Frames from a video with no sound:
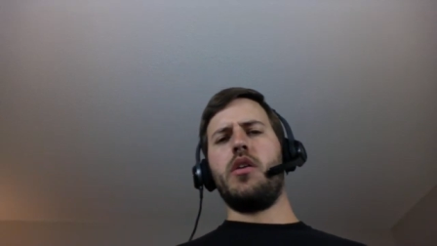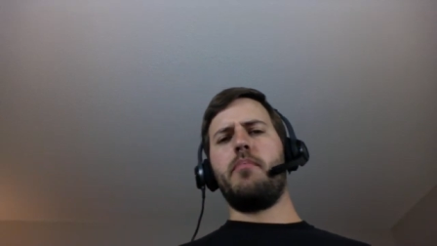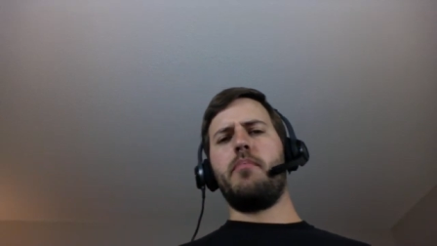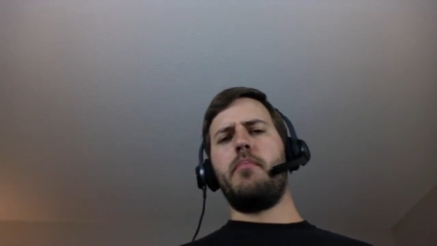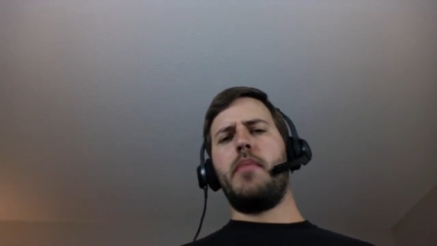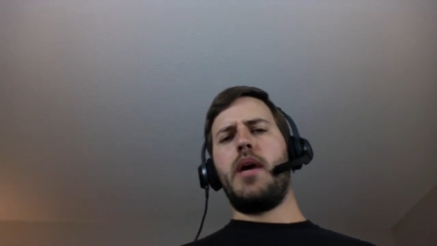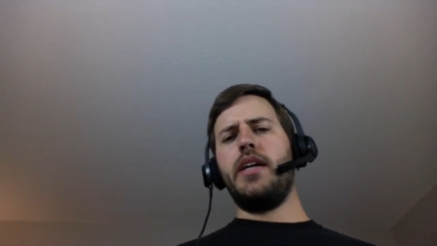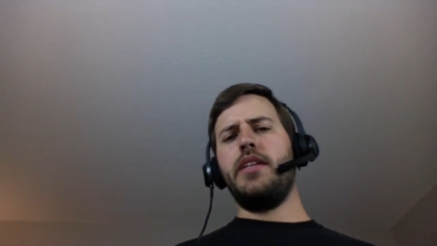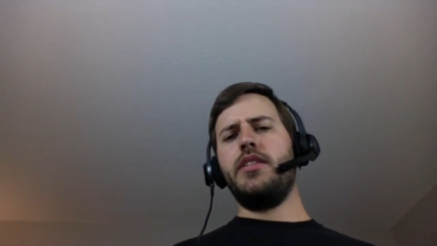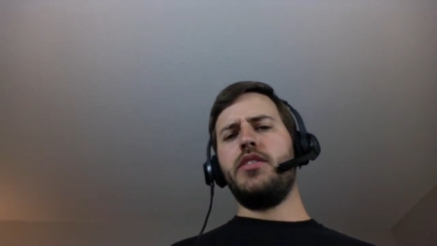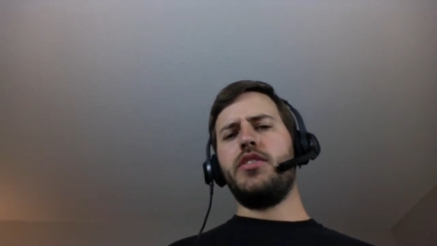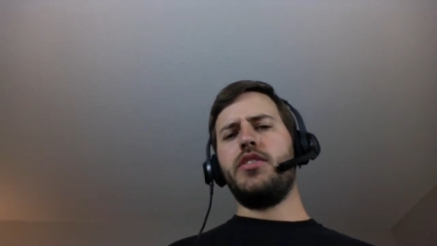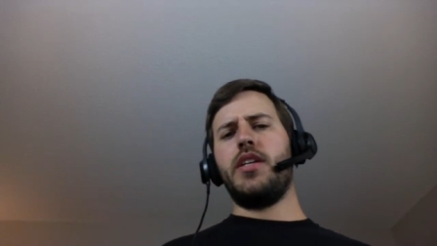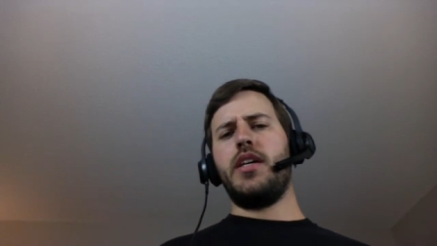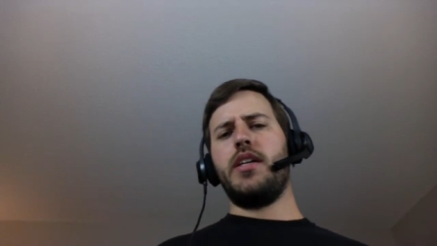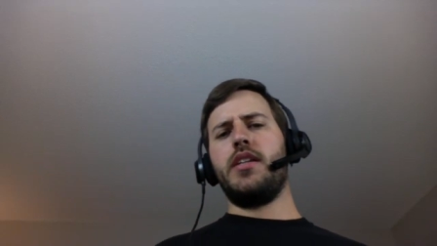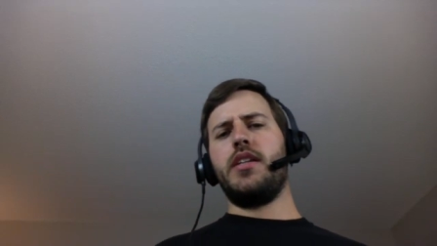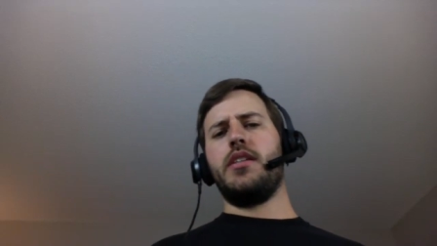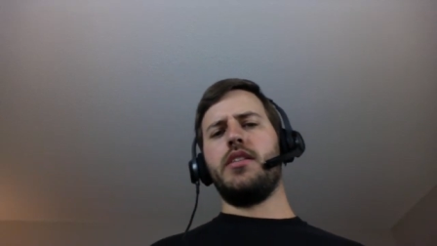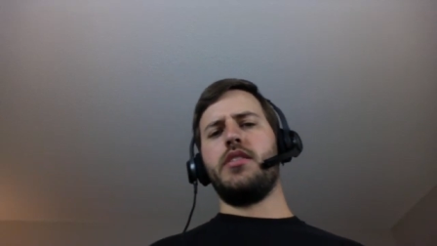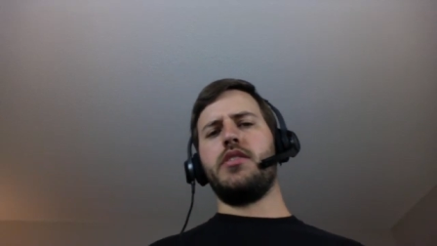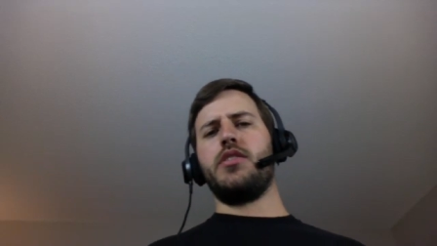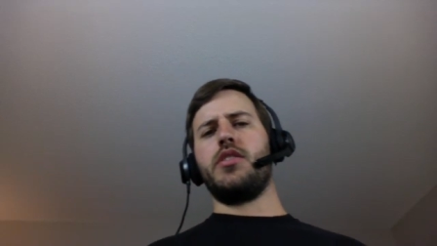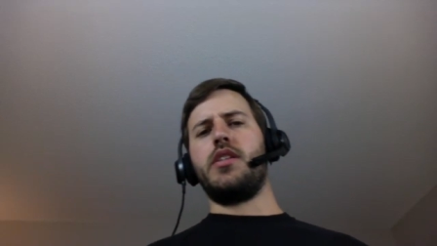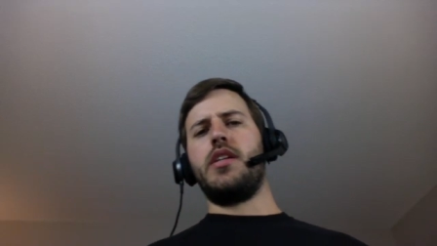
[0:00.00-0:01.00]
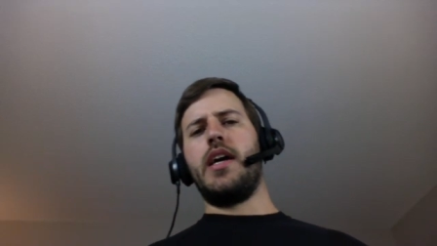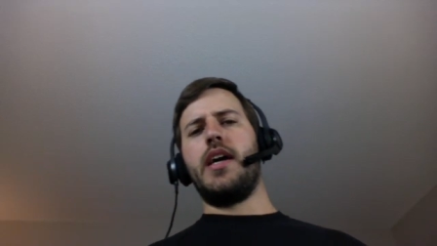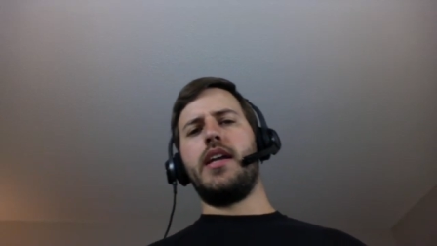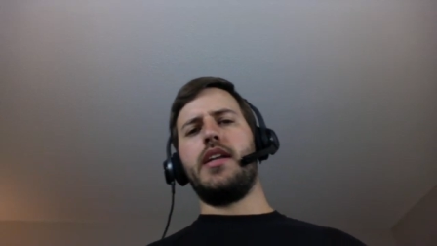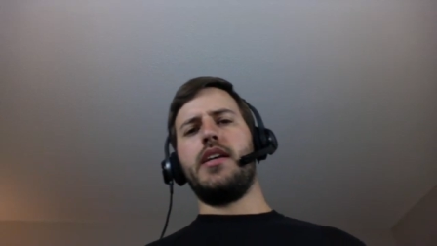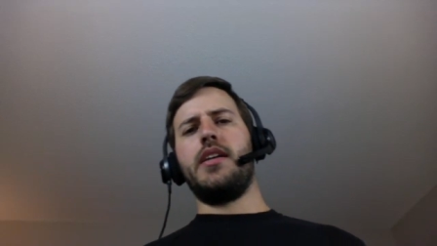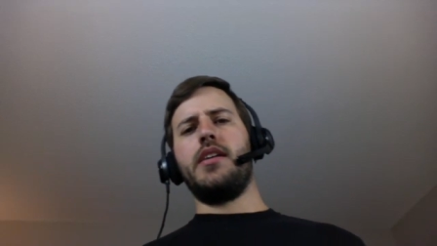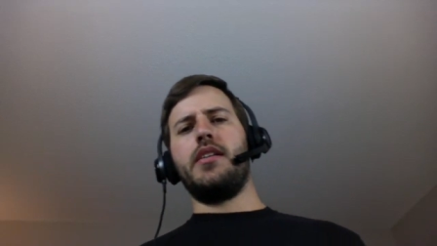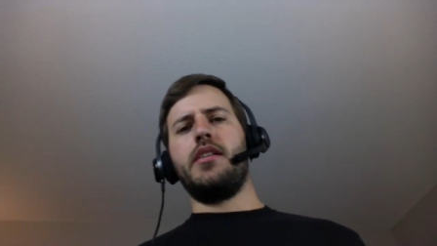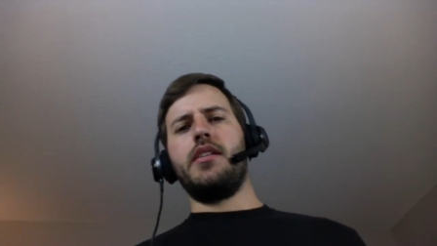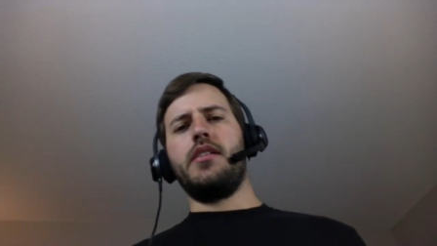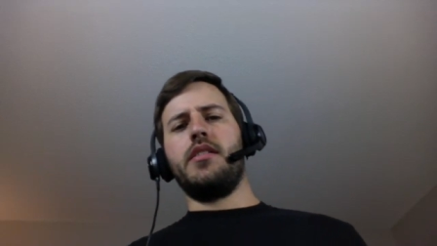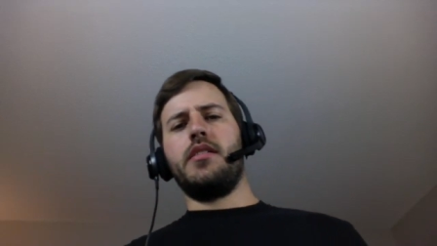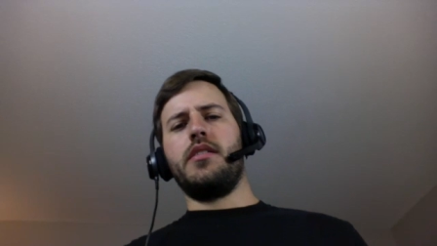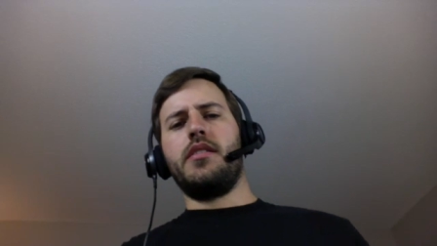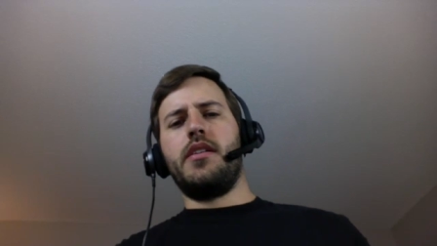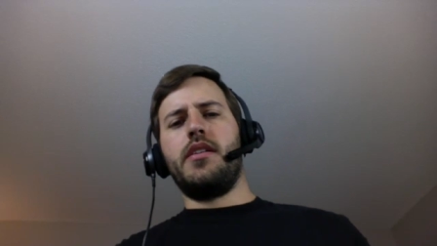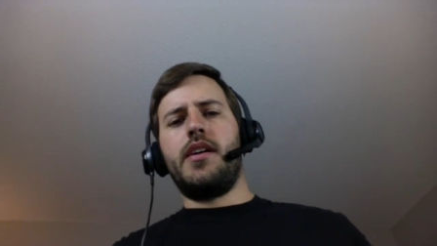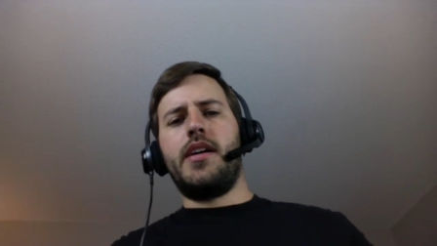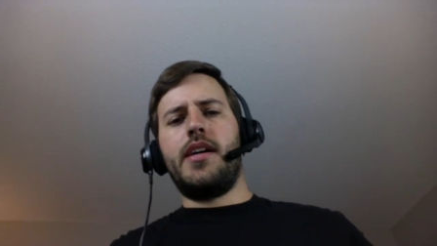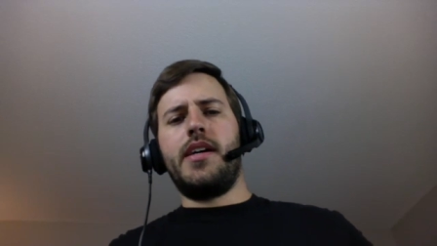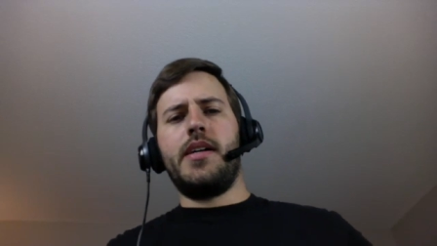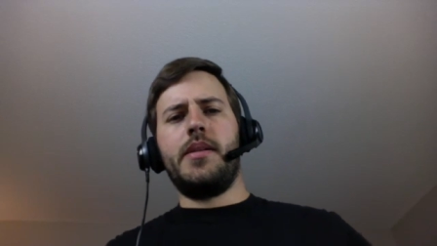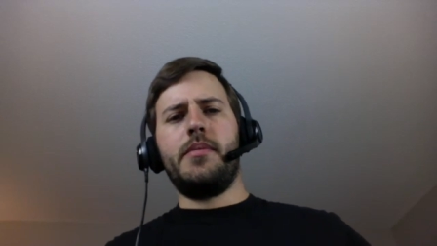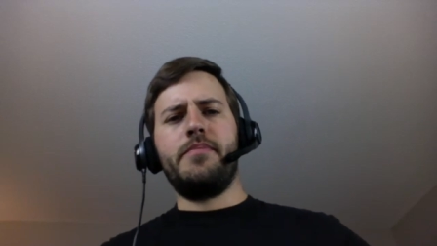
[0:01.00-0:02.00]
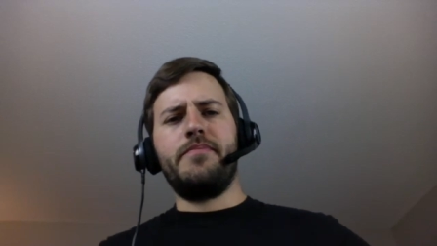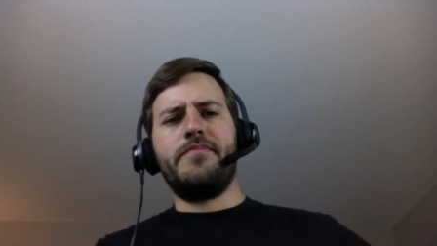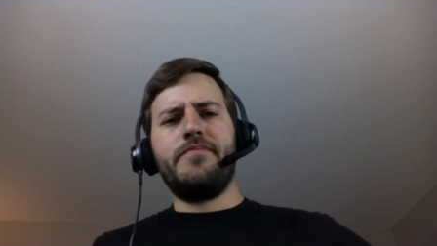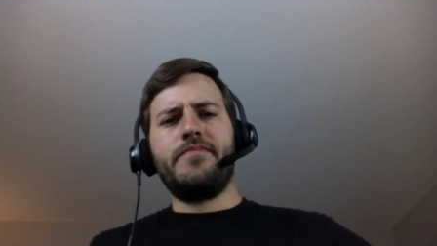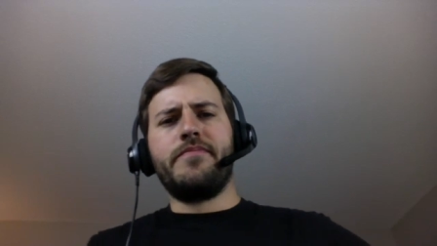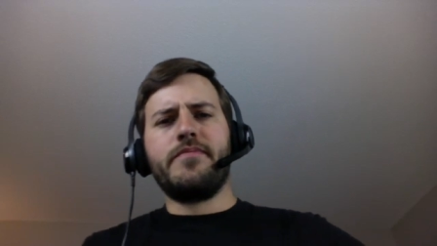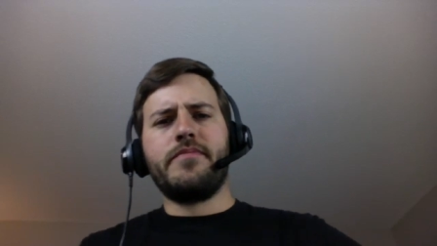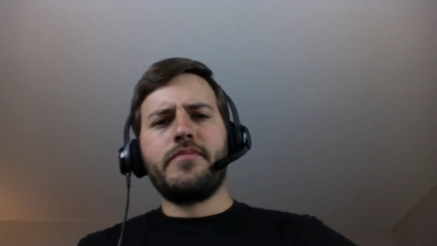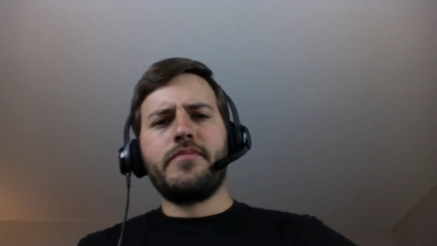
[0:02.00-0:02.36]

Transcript: mindset is getting um,